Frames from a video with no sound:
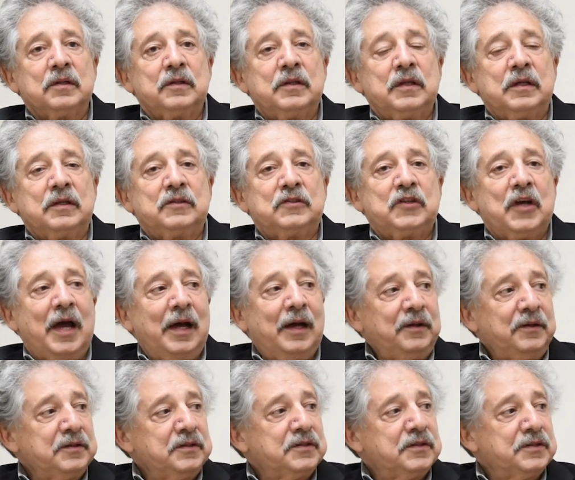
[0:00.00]
the
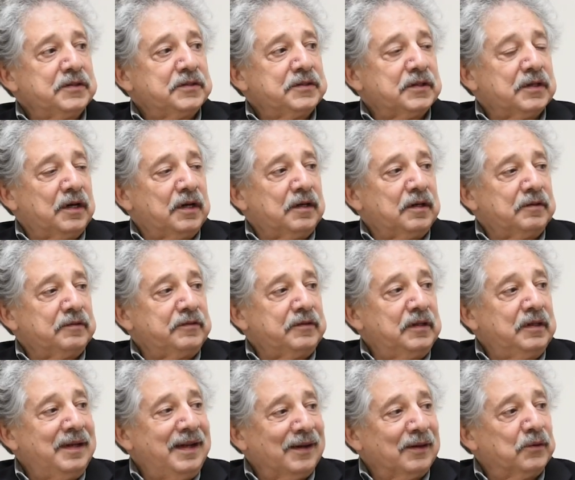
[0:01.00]
challenges of
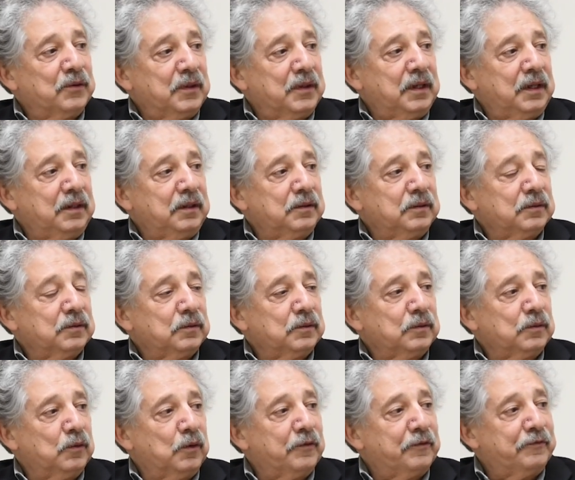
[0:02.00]
inequity
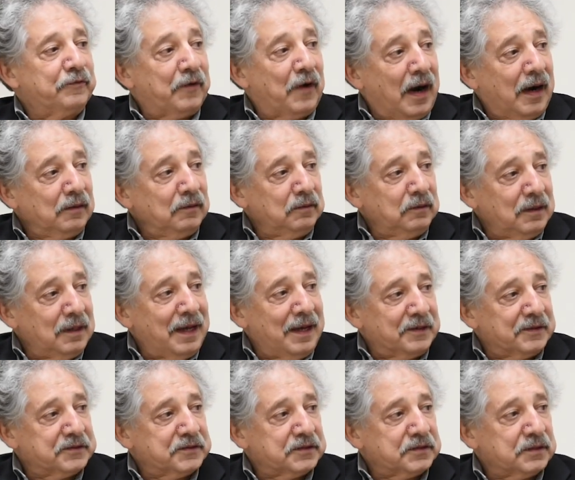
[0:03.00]
were far
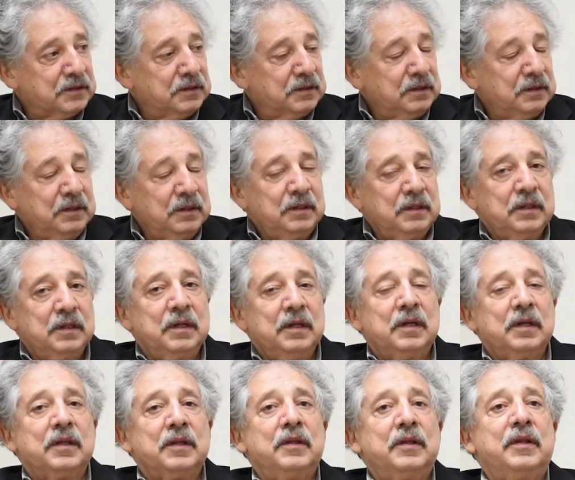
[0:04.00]
less
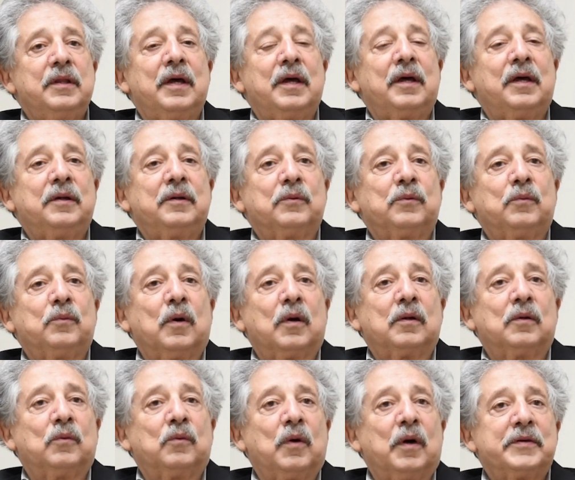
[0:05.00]
than what
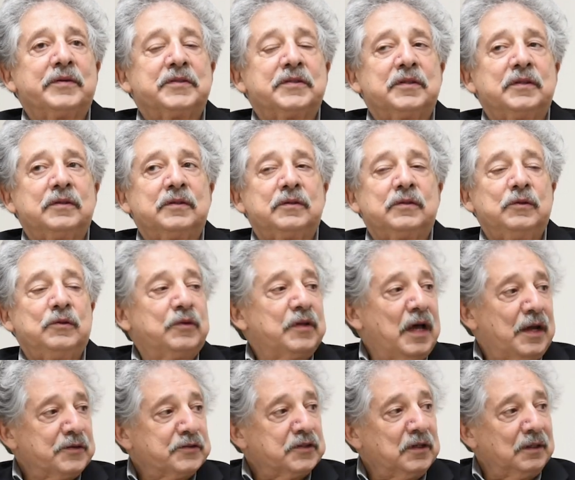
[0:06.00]
it was in
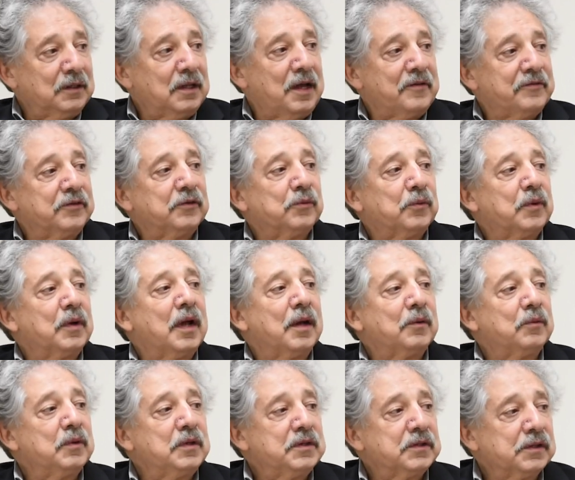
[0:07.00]
2011 when I
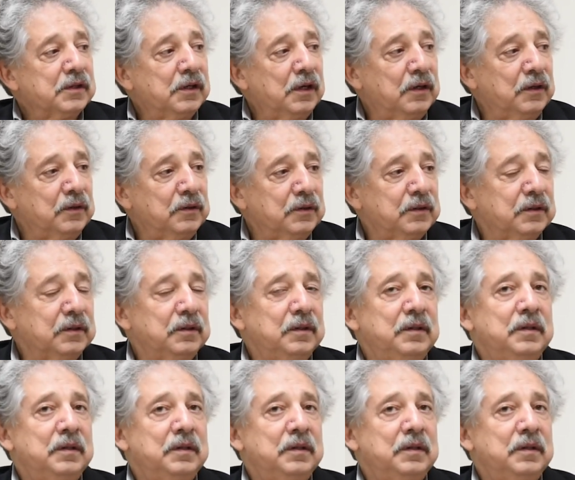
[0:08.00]
returned.